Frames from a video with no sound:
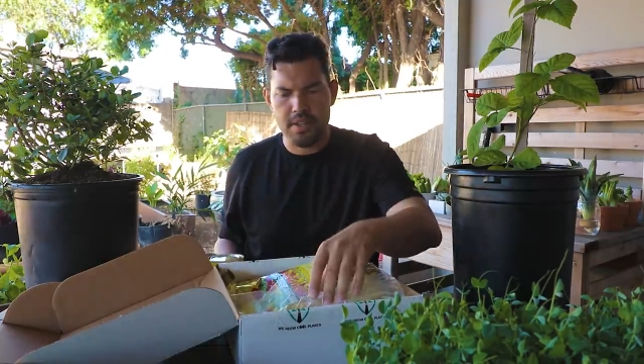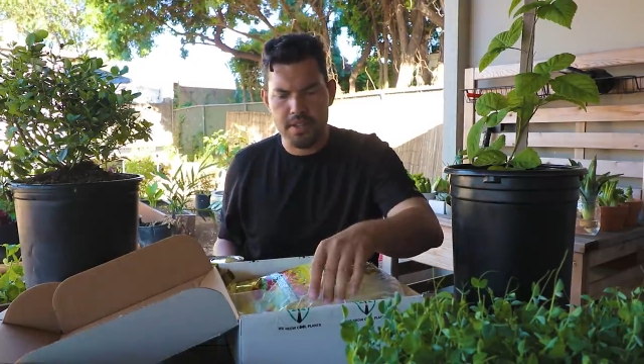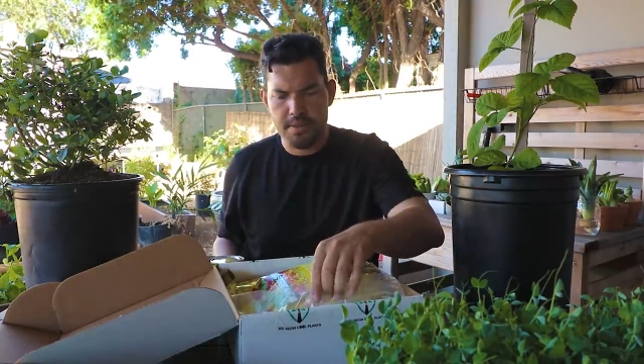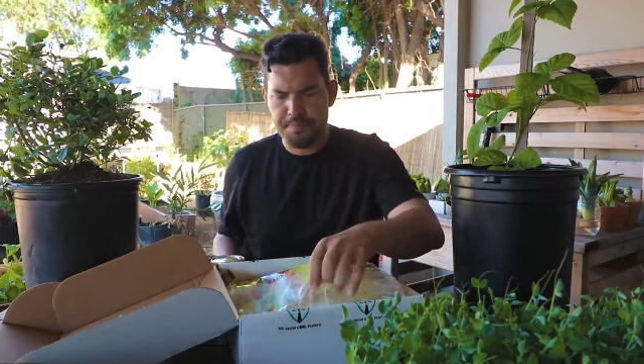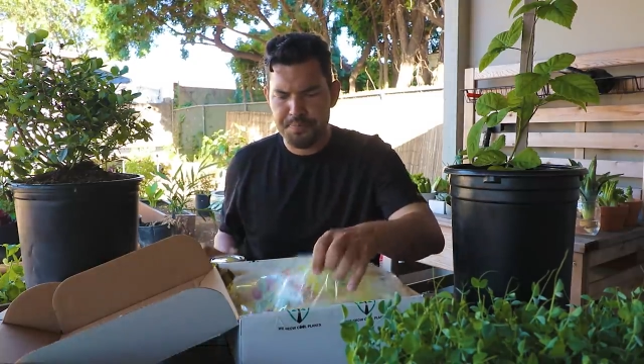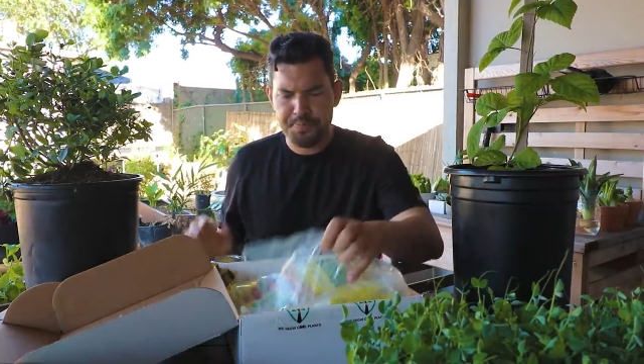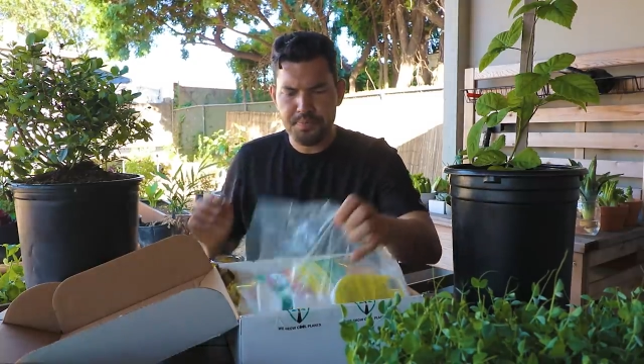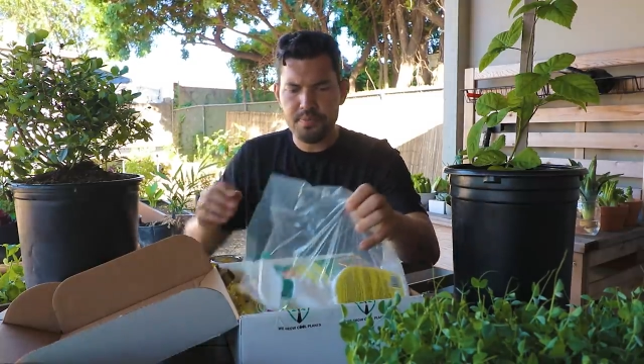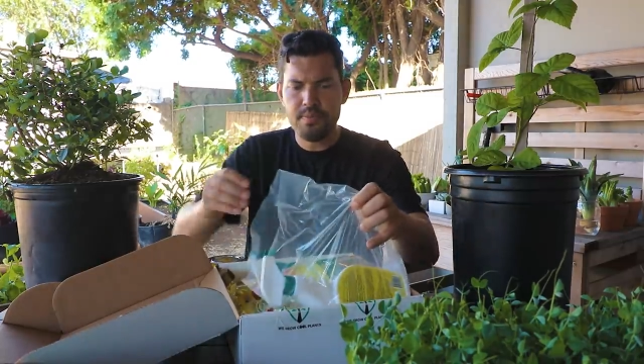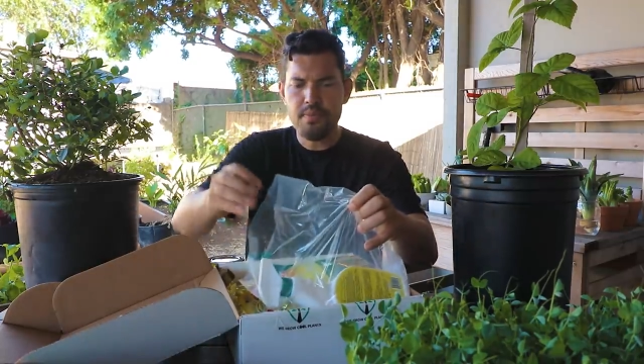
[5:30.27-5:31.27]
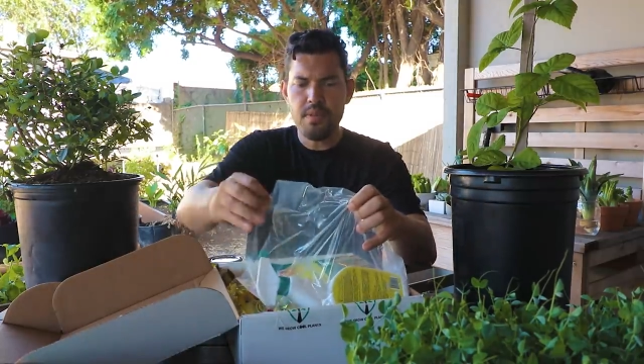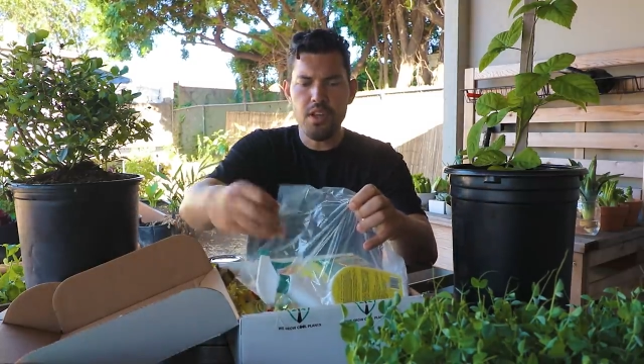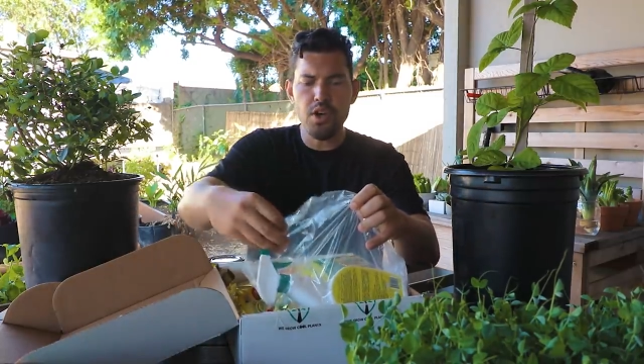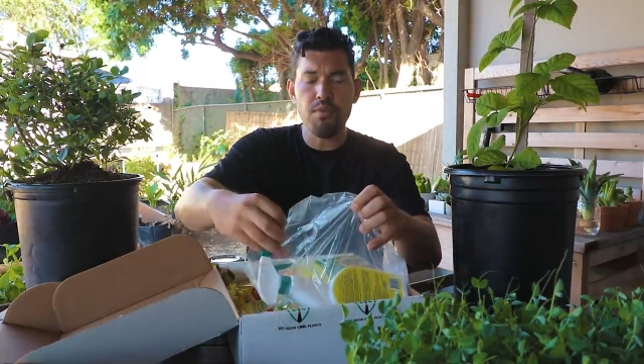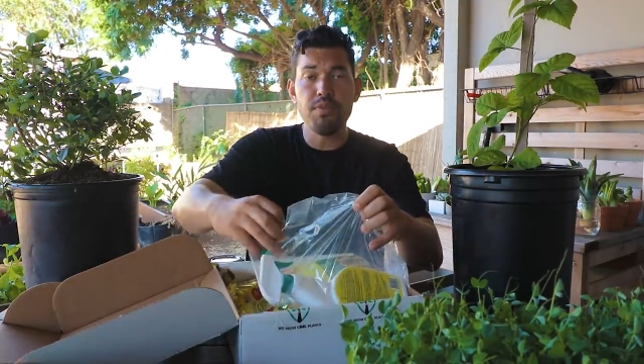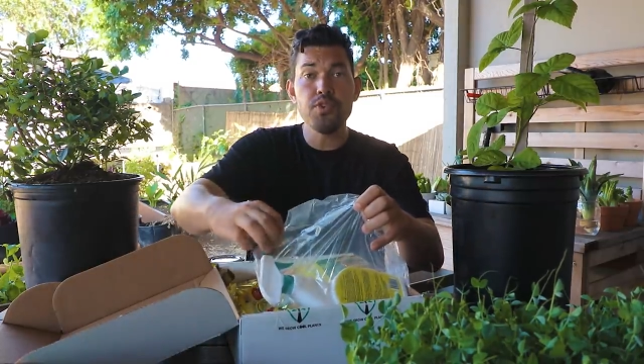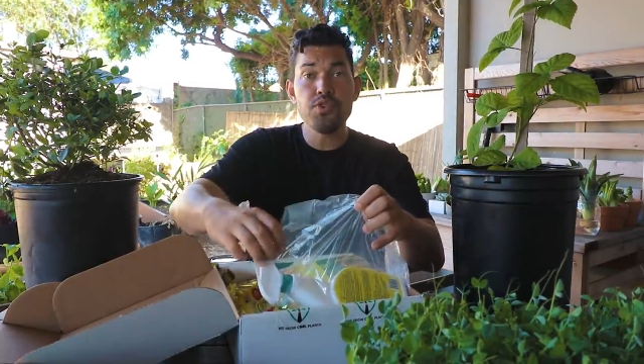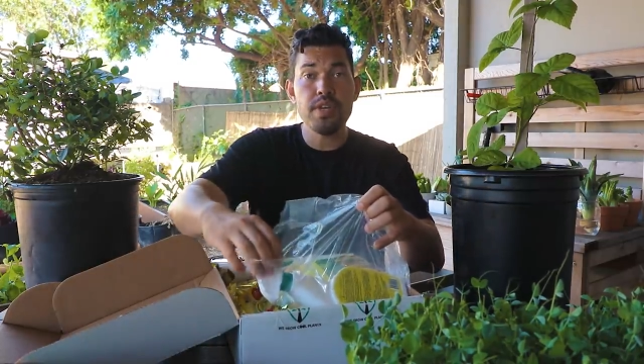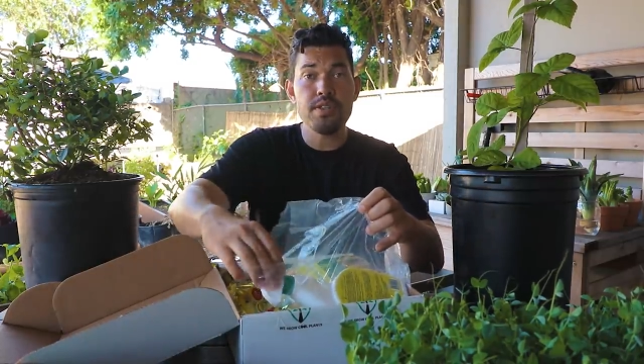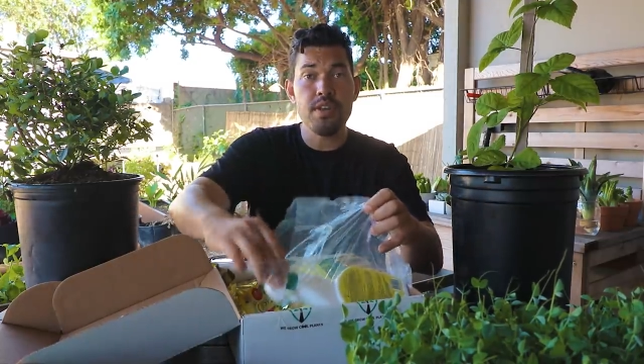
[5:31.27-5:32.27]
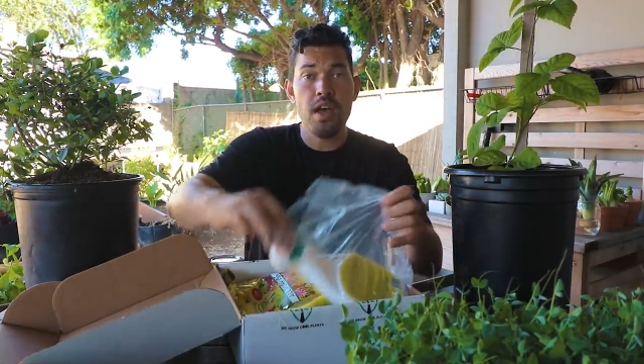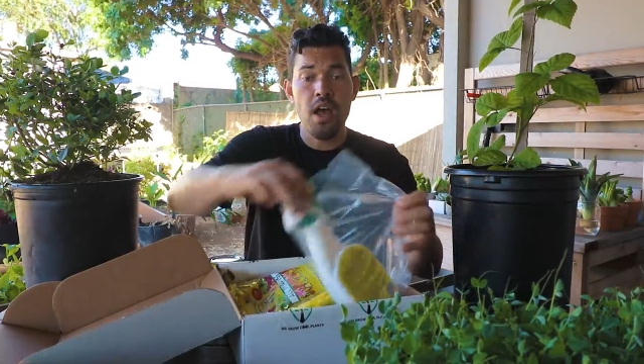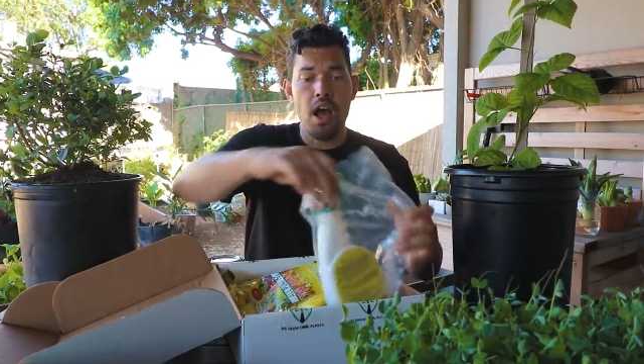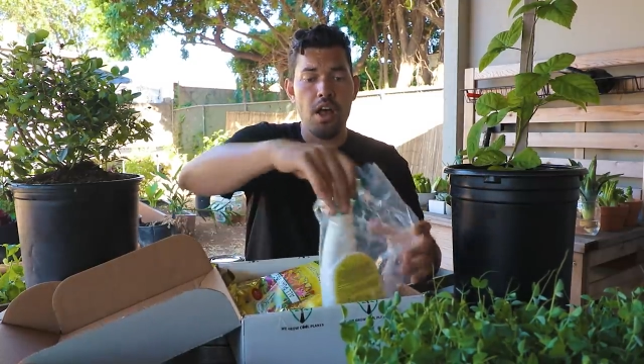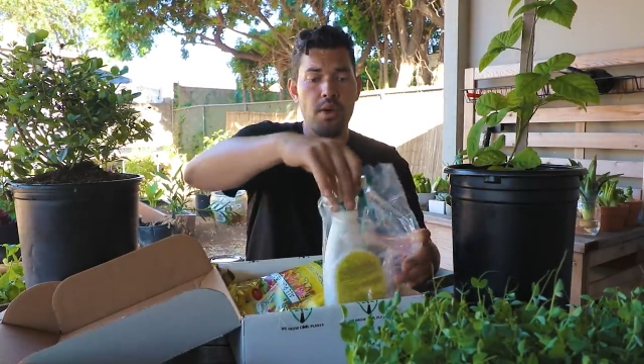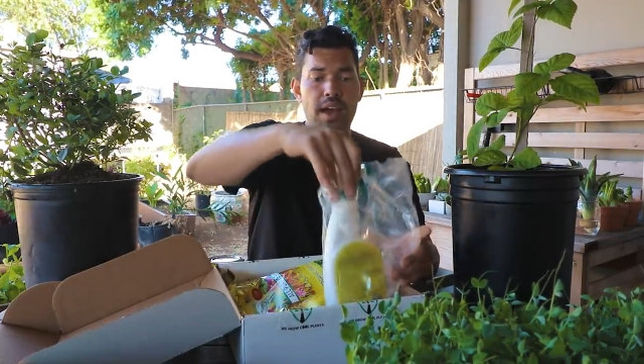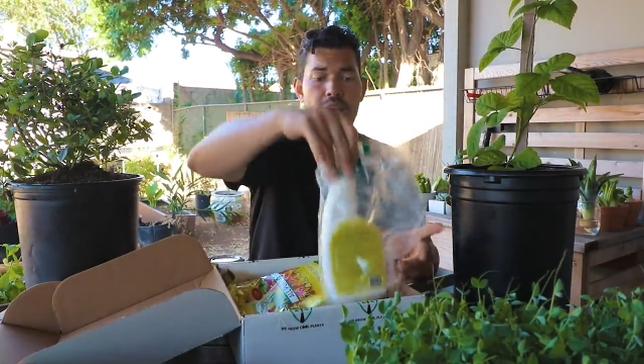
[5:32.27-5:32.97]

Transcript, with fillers: because you know, fruit trees, although I